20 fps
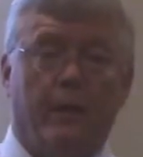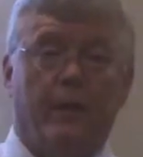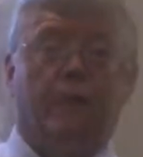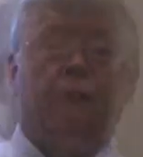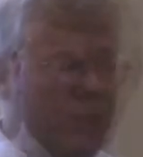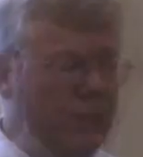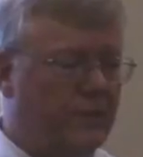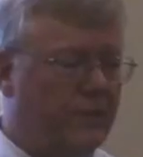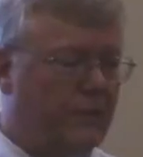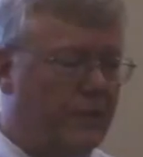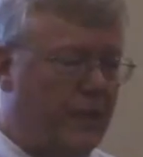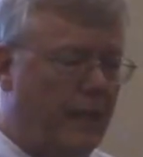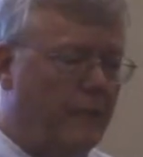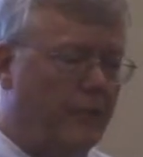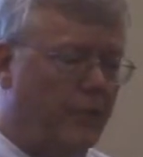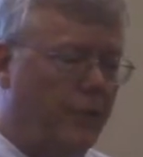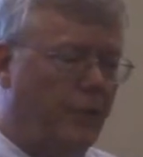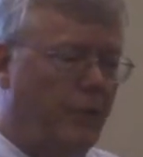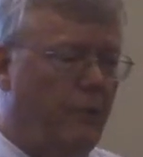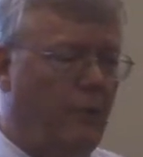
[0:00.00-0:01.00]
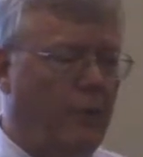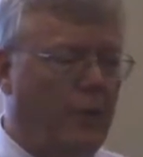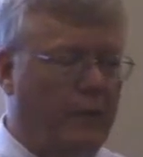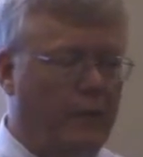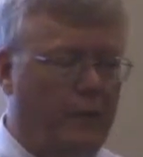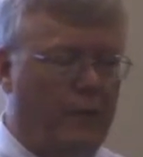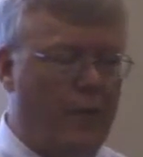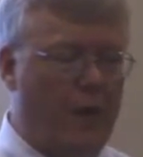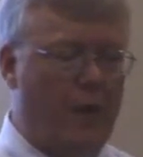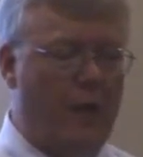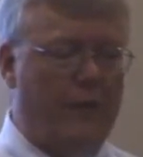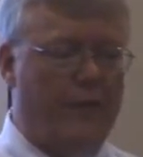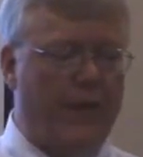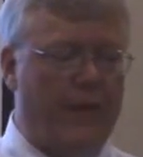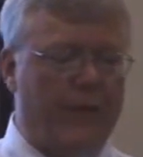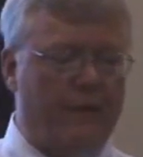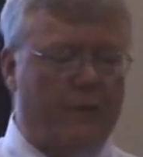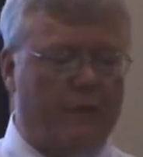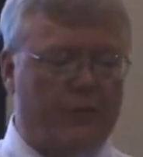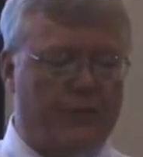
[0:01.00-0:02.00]
And essentially what the law
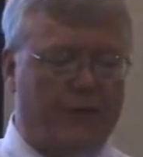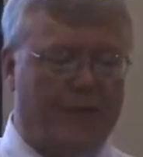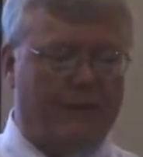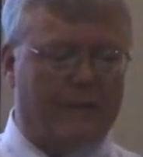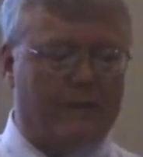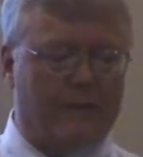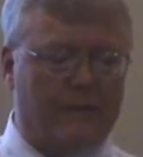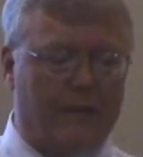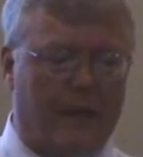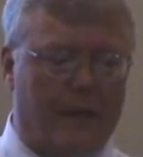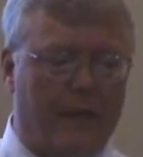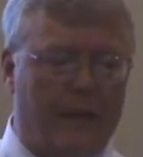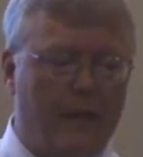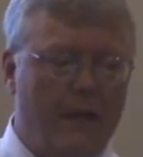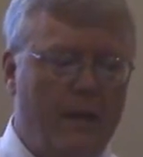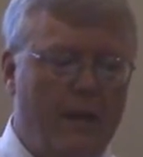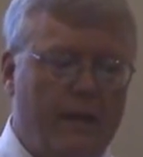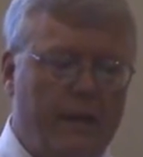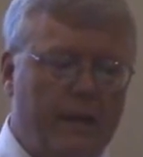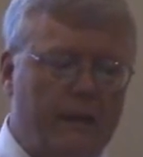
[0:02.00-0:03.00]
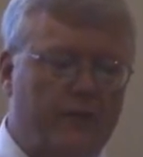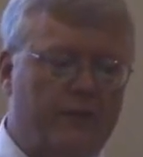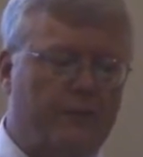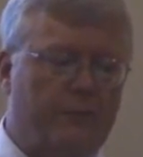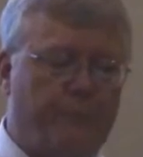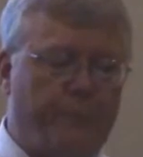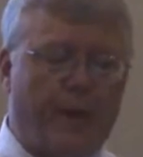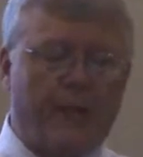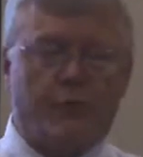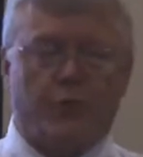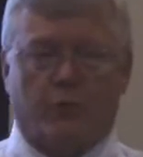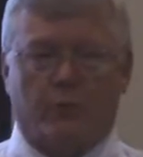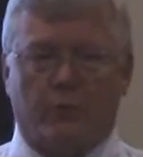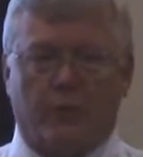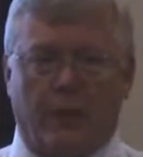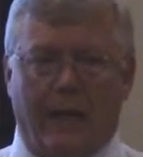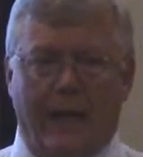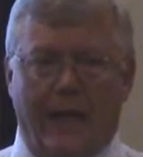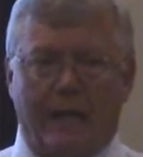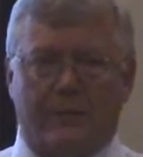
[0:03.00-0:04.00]
then goes on to say is special
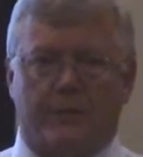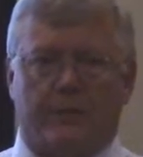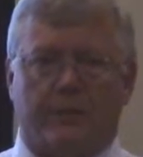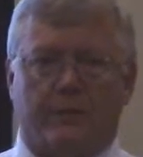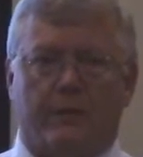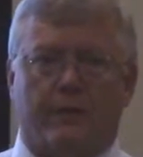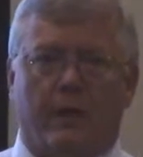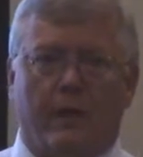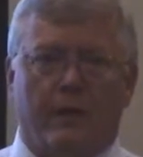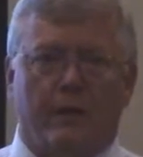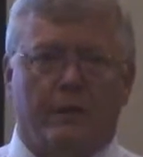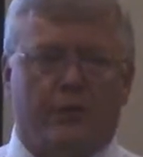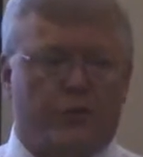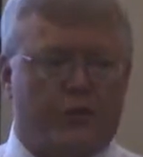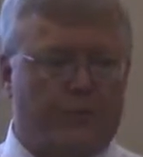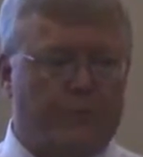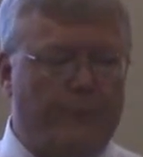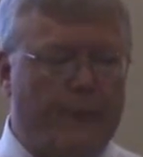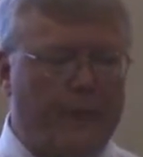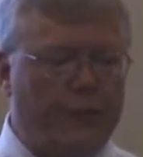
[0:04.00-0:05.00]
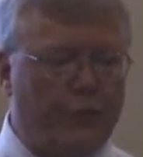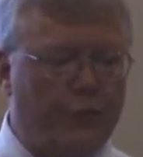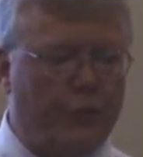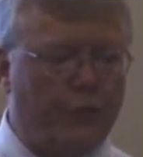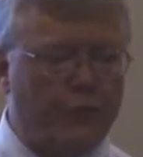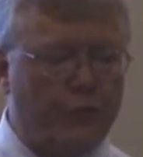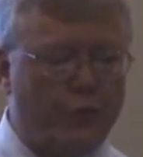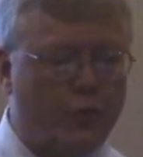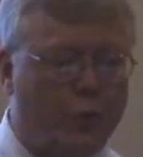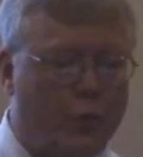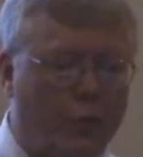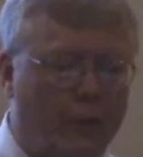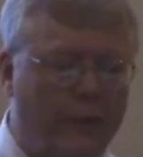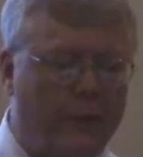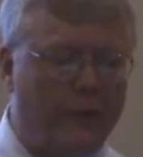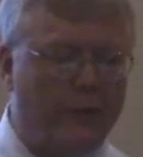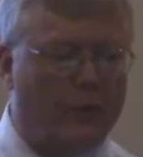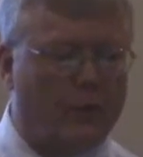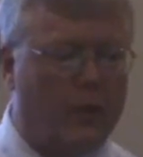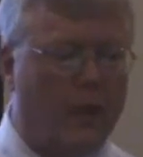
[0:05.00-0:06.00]
classes, special
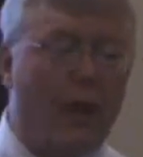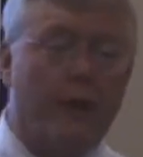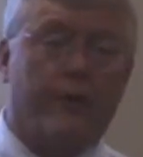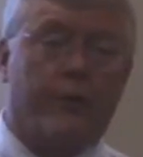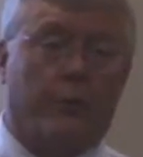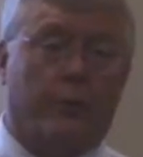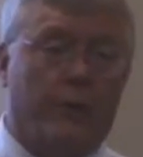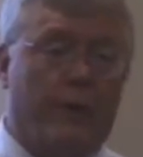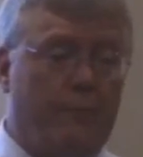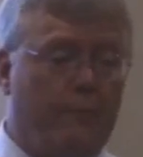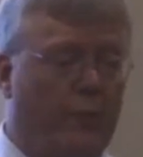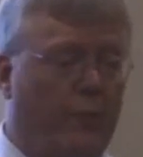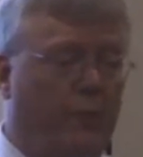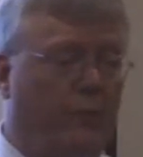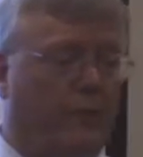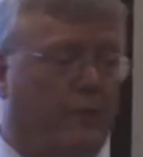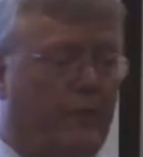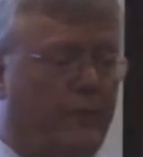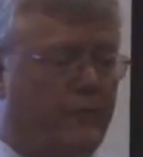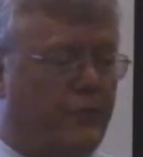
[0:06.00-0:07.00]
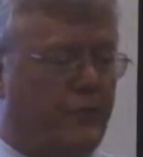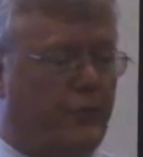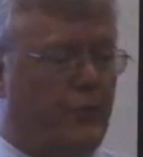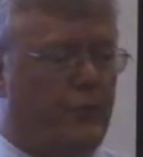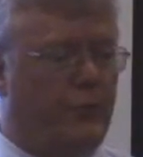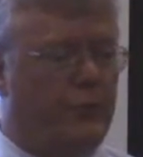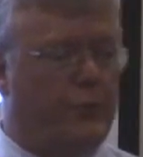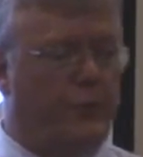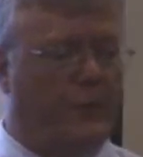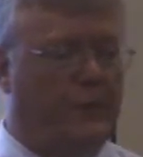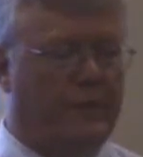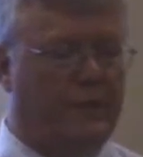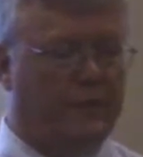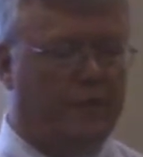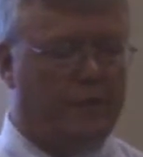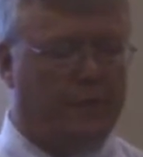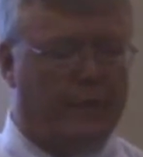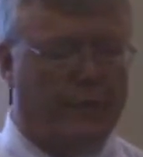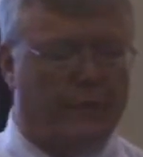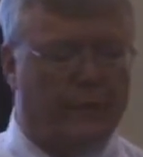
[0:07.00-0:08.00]
schooling, or other removal of students with
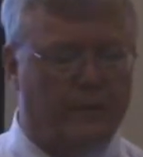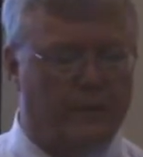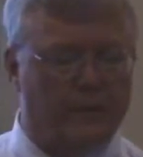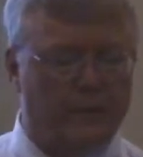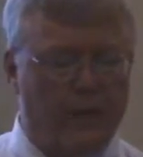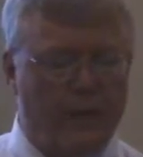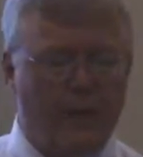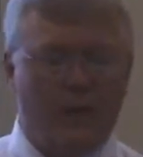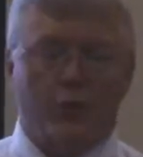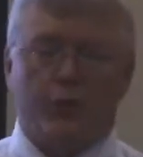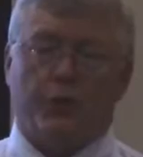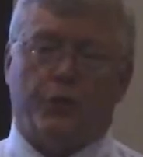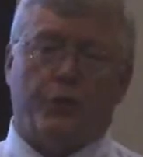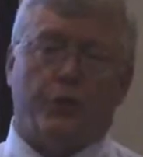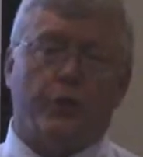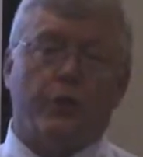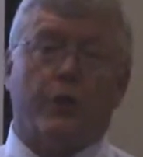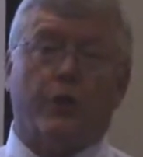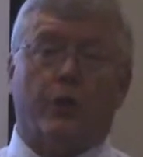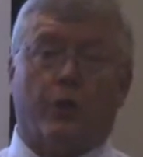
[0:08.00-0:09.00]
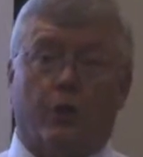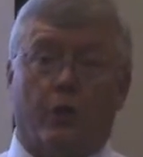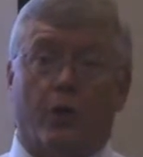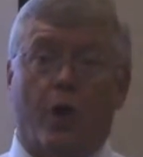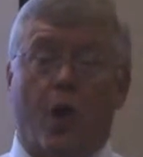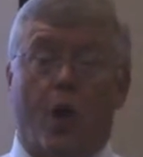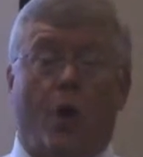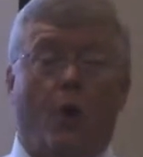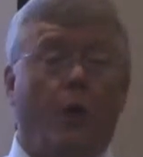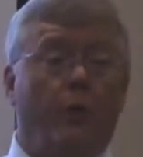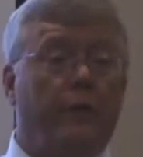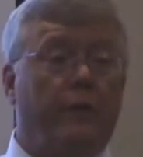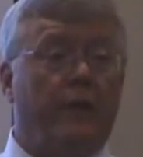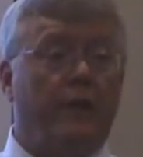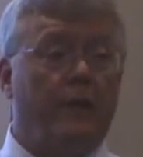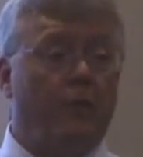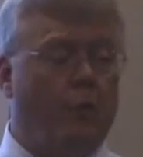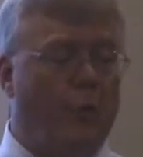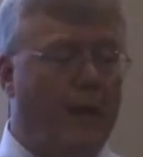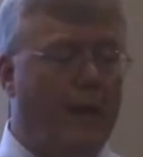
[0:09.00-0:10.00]
disabilities should occur
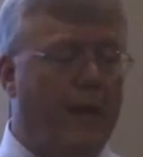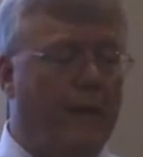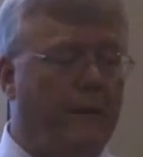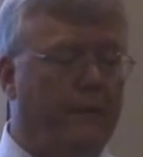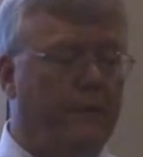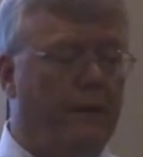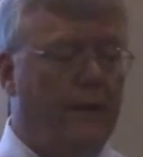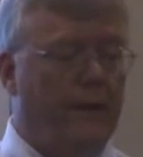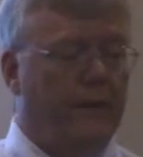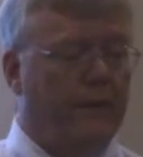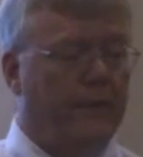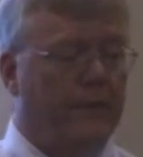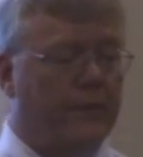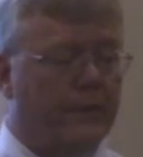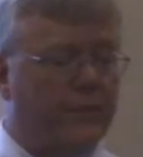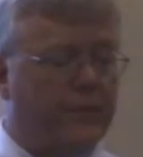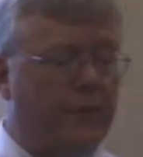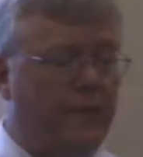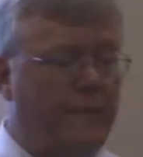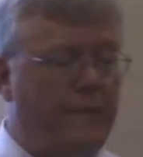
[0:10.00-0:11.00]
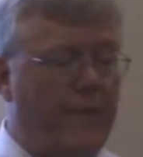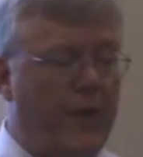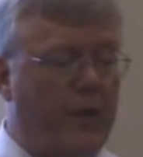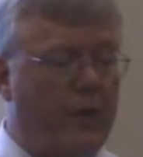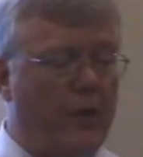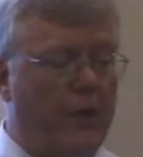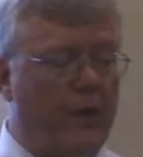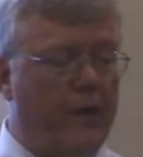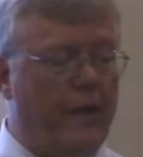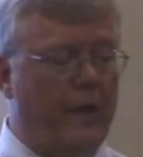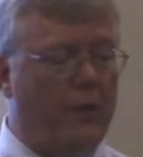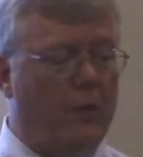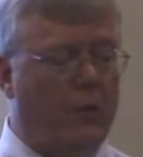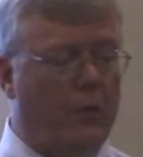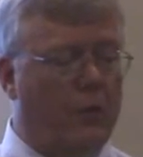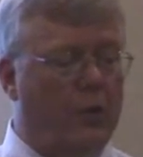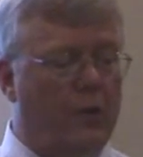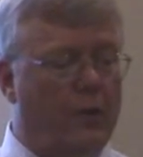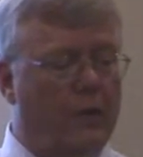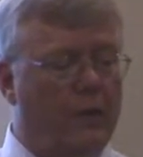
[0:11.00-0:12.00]
only when the severity
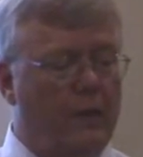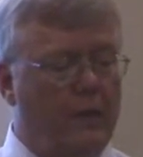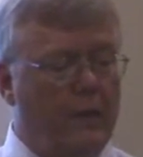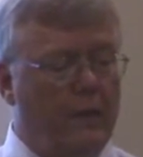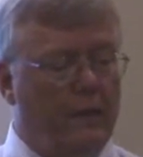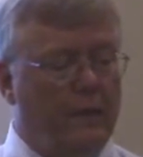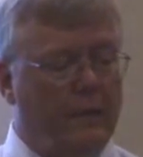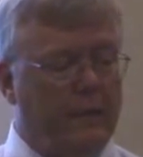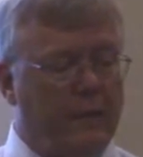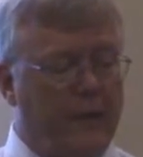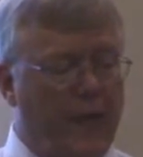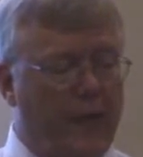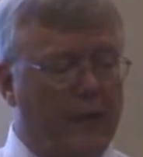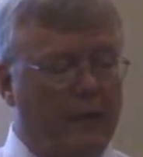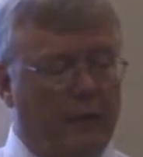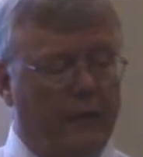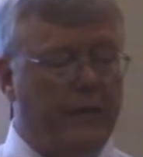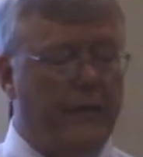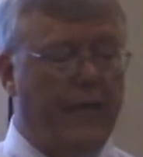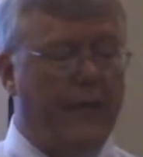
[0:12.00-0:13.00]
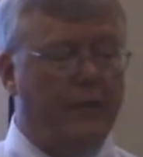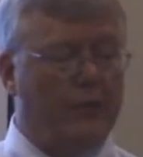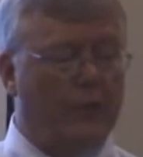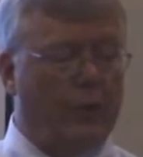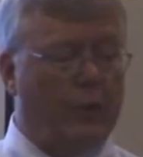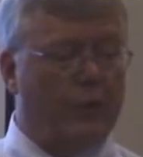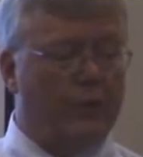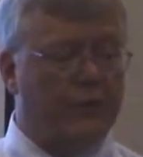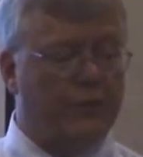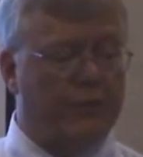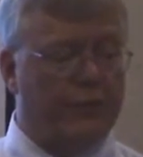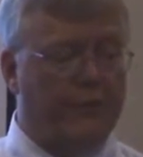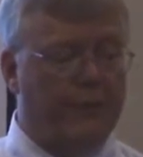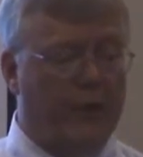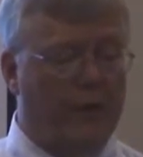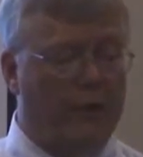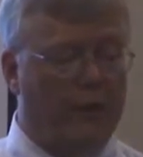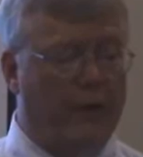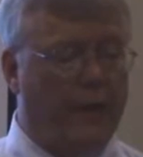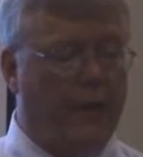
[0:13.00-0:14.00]
or nature or
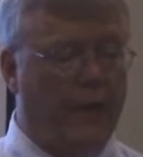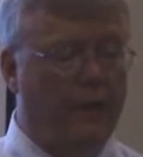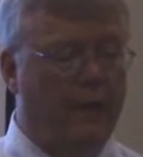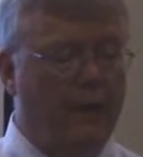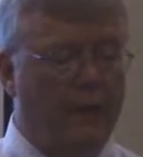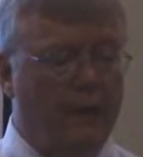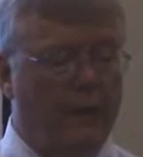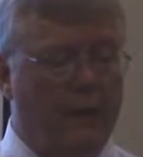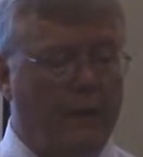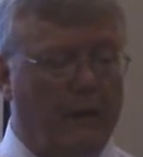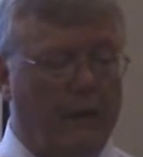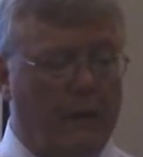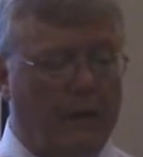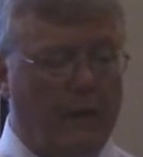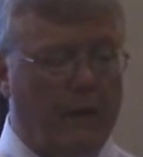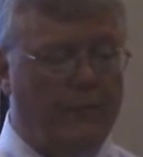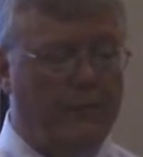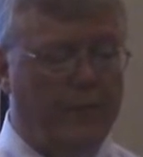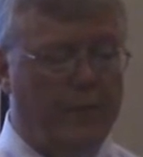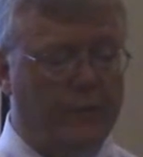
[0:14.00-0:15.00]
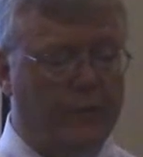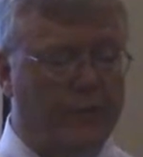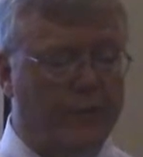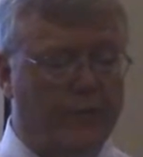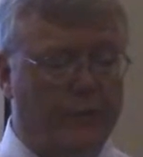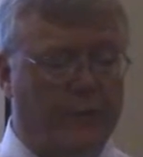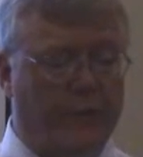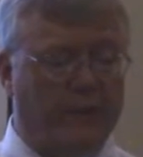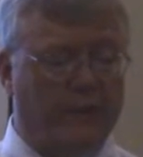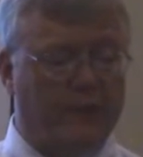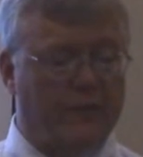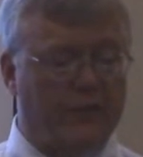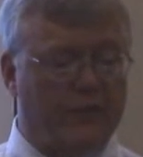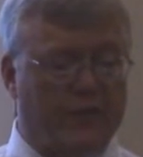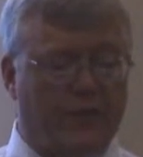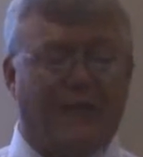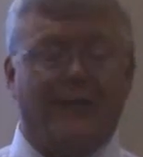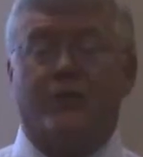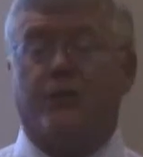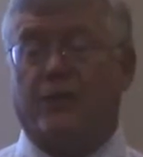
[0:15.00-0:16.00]
severity of their disability is
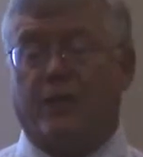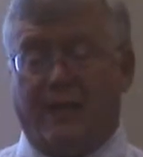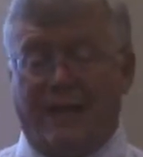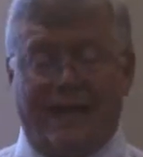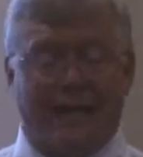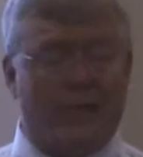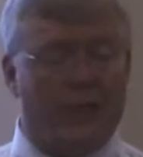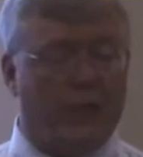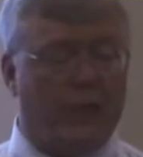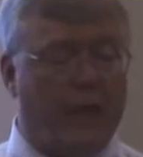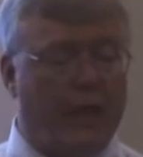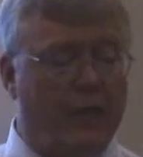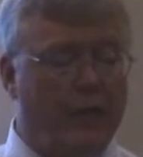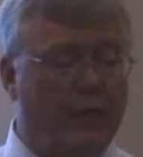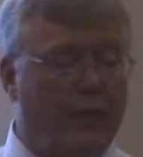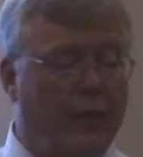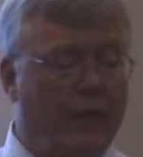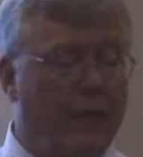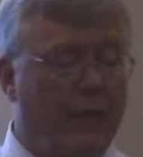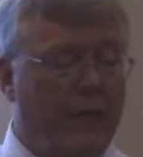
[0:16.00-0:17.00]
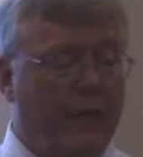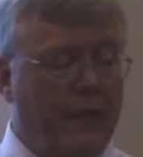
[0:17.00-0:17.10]
such that education,